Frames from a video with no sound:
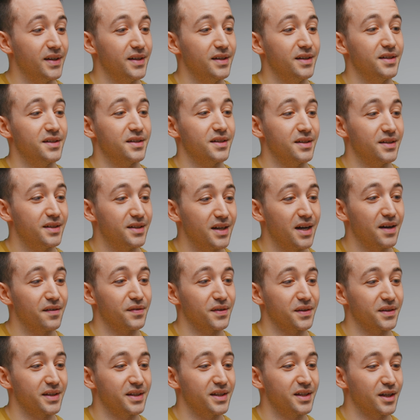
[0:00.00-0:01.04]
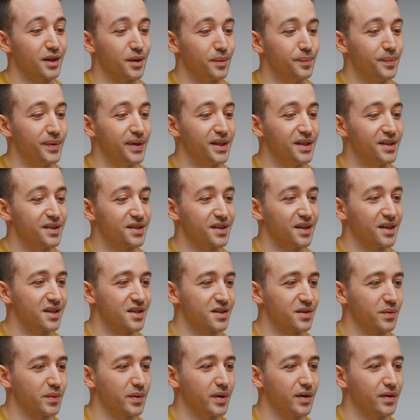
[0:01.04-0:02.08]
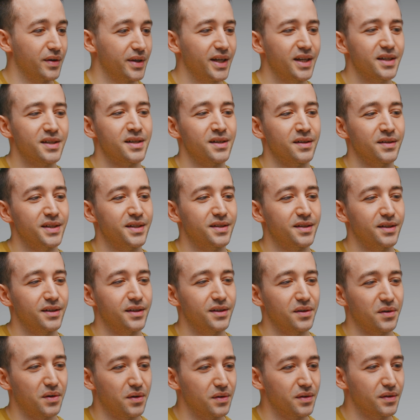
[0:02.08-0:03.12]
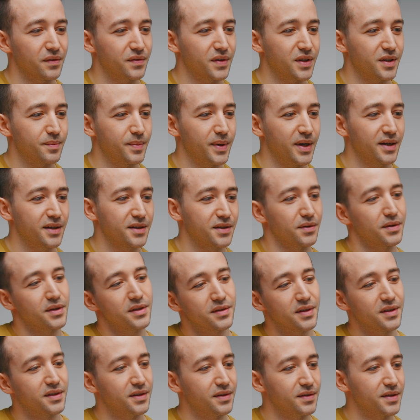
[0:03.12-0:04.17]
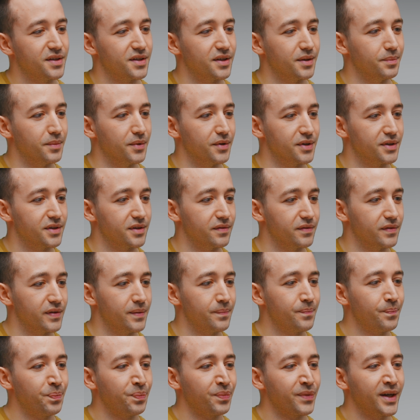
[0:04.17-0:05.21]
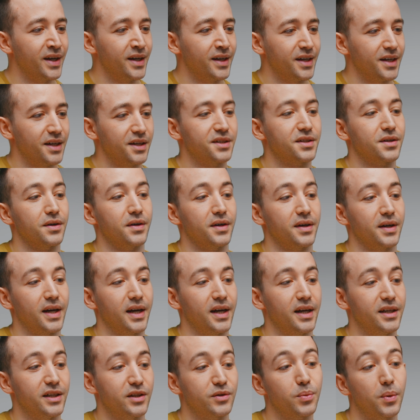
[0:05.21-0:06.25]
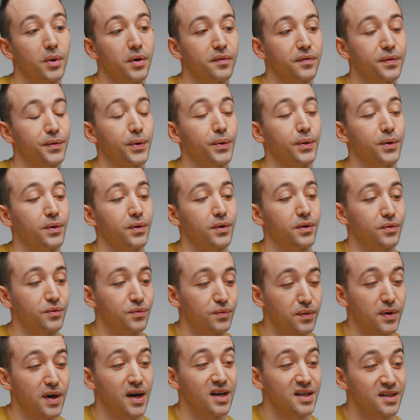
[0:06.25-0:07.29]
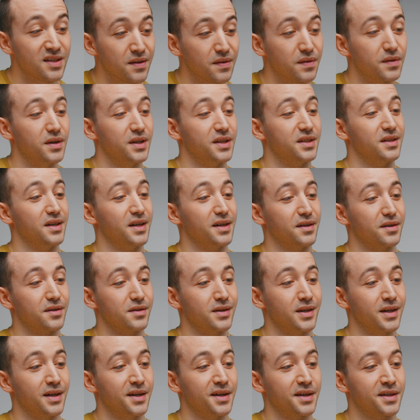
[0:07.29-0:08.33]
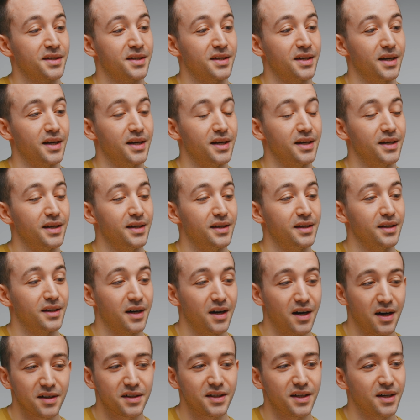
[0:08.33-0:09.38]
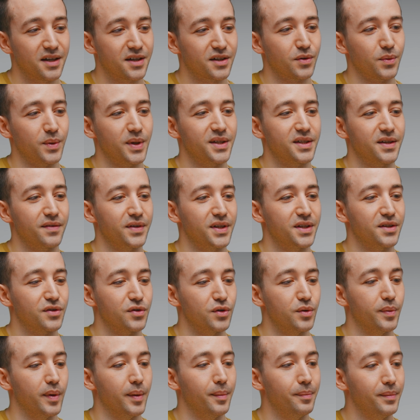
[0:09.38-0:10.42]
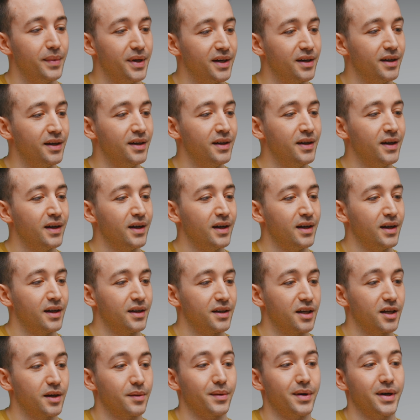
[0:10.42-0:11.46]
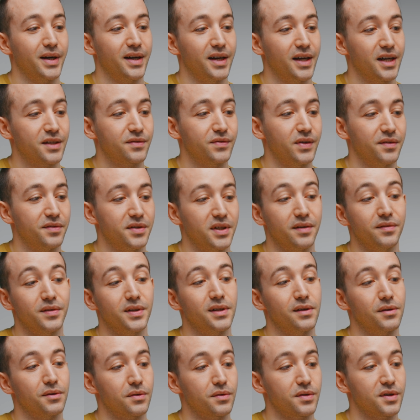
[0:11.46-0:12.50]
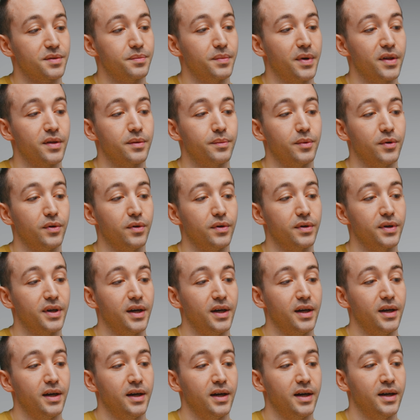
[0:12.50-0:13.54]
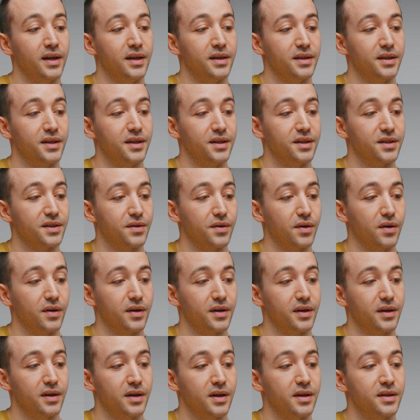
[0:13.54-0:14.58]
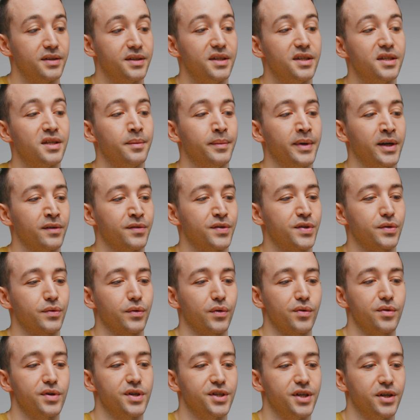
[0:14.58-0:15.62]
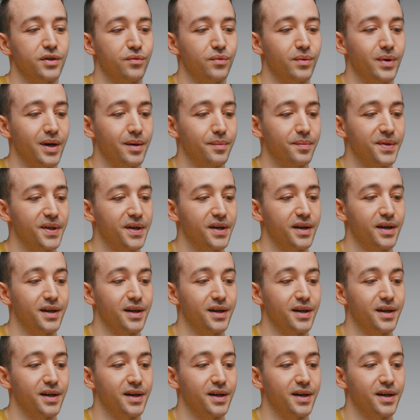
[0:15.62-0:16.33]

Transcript: is definitely a beast as well. He hasn't listed all of the specs, or he's listed most of them. He's got a 12-core Ryzen 3900X, a RTX 2070 Super Mini, Gigabyte X570 Aorus motherboard, and he's got a decent amount of storage and RAM there